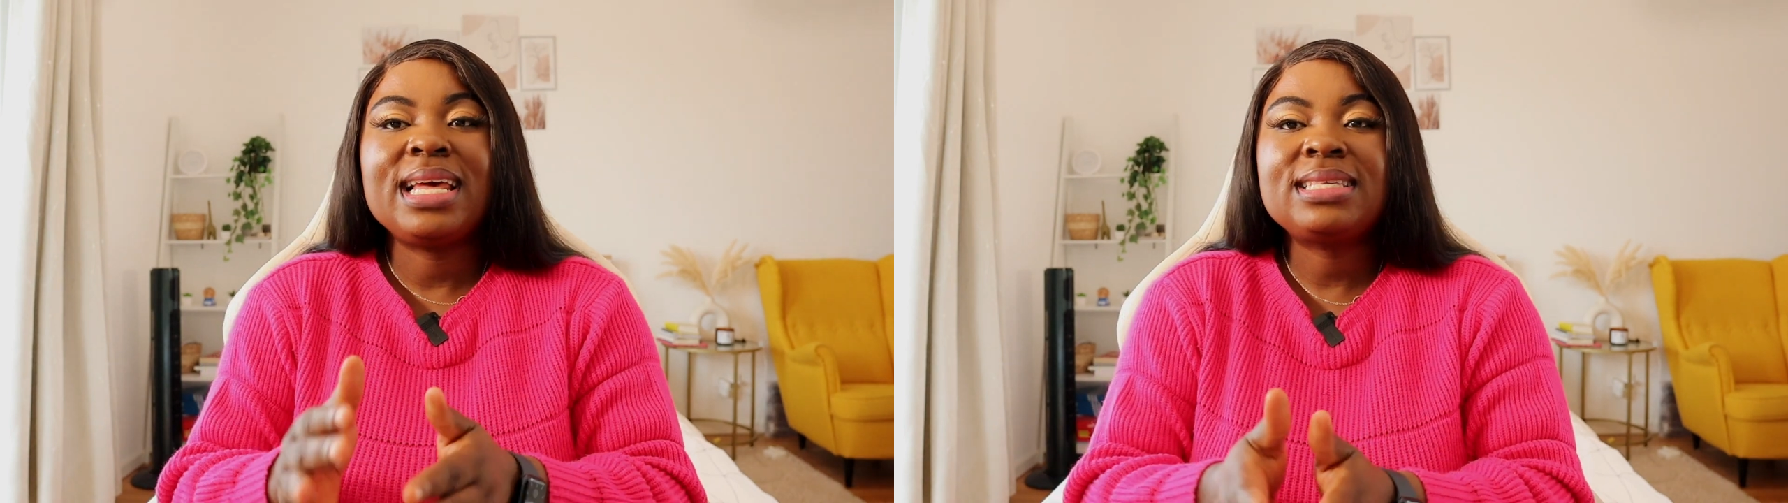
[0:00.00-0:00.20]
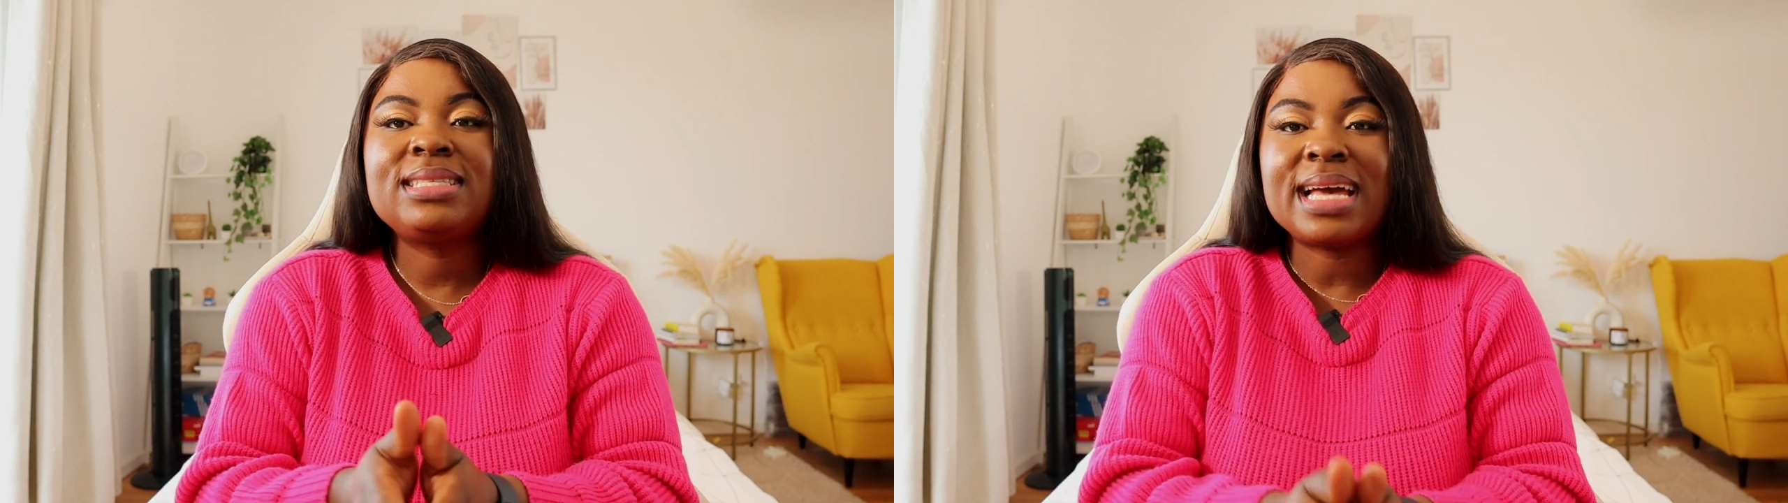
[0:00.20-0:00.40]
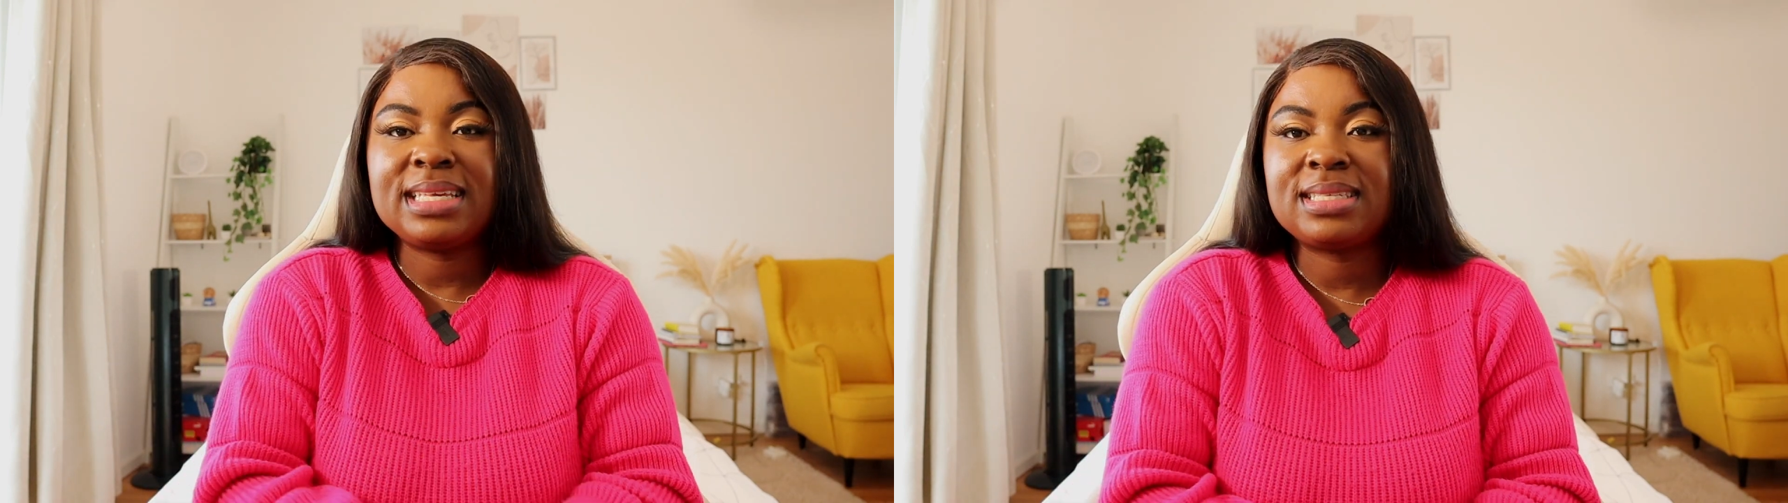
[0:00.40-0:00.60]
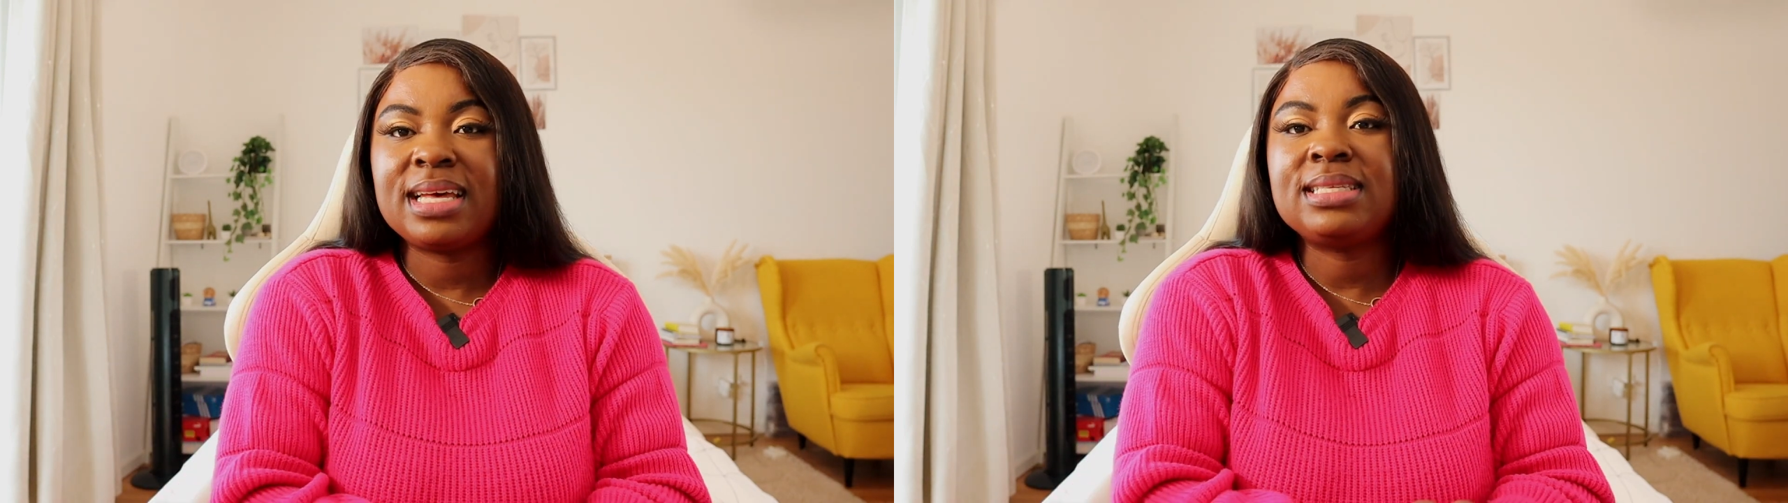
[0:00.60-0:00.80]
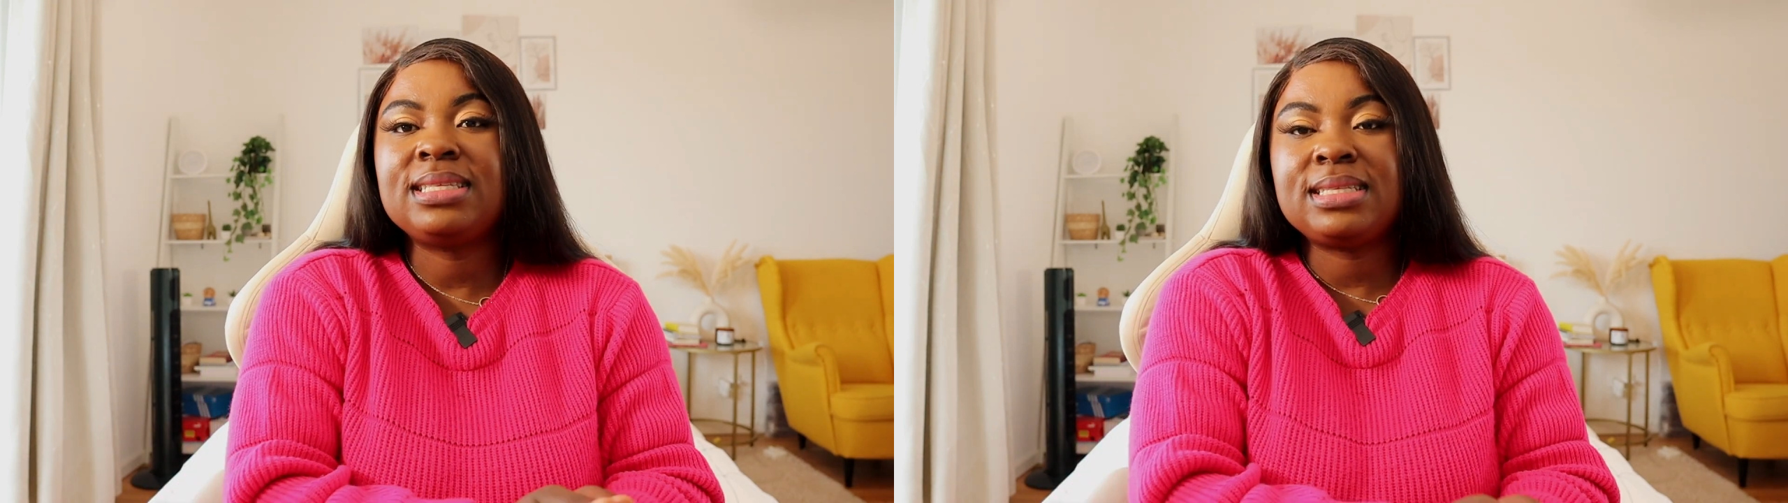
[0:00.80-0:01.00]
let's
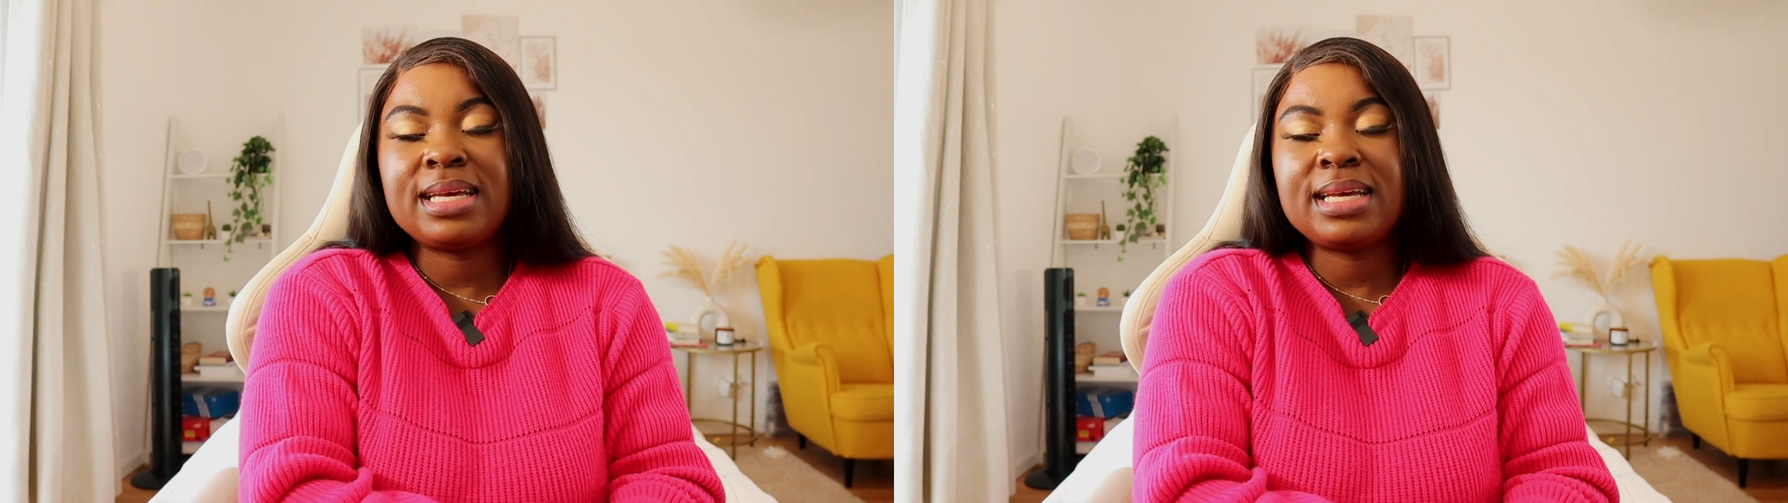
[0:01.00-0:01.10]
dissect the